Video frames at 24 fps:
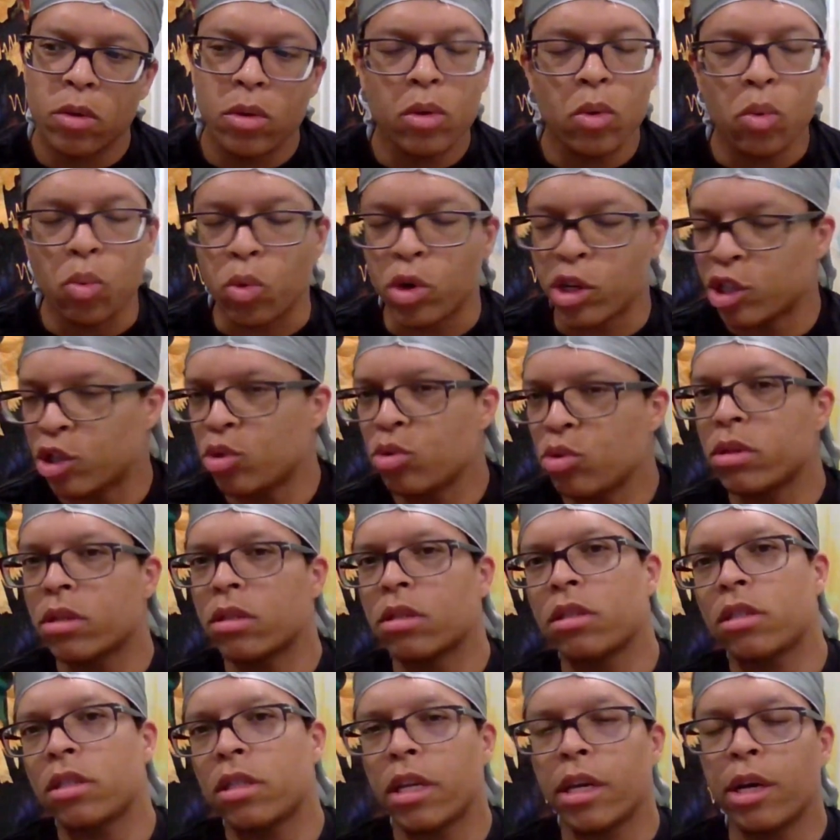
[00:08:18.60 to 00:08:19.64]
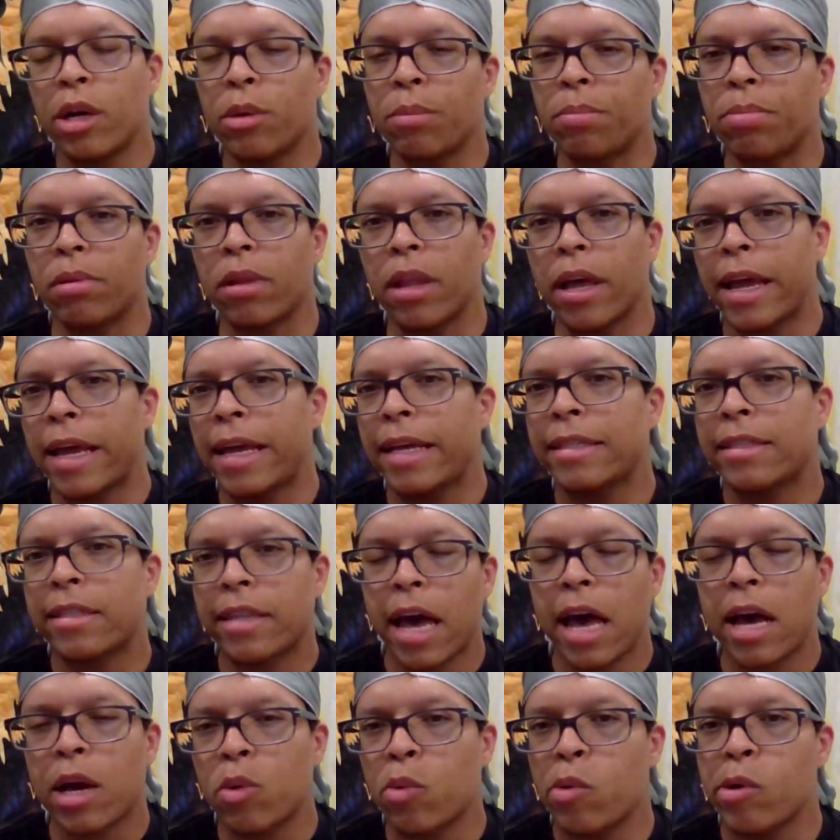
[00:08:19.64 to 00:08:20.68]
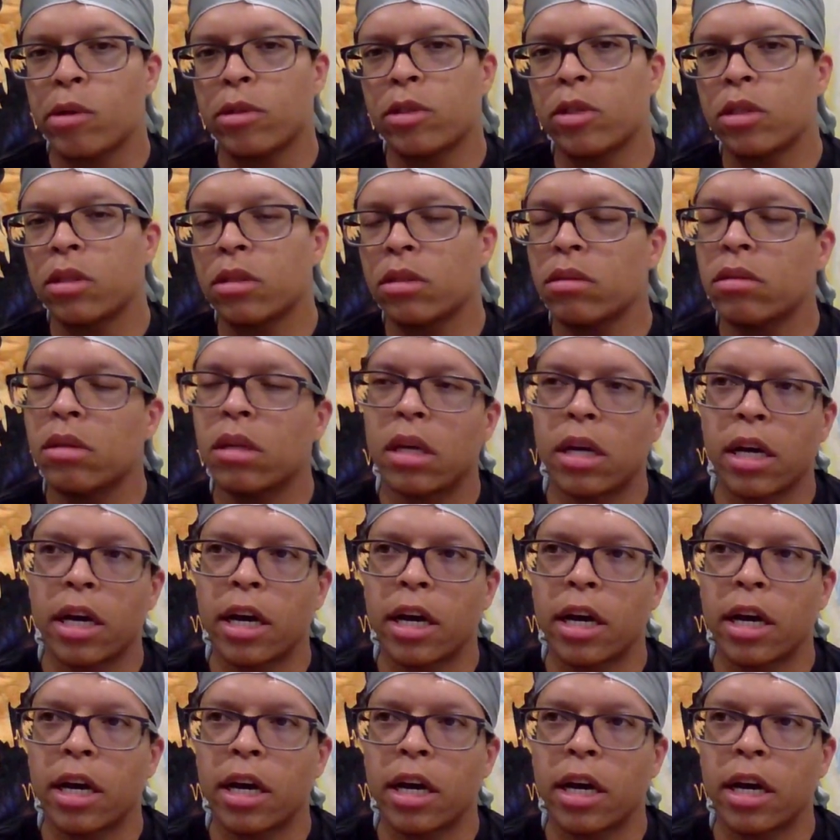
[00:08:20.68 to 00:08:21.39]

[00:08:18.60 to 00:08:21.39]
Would you consider playing Zach Wilson?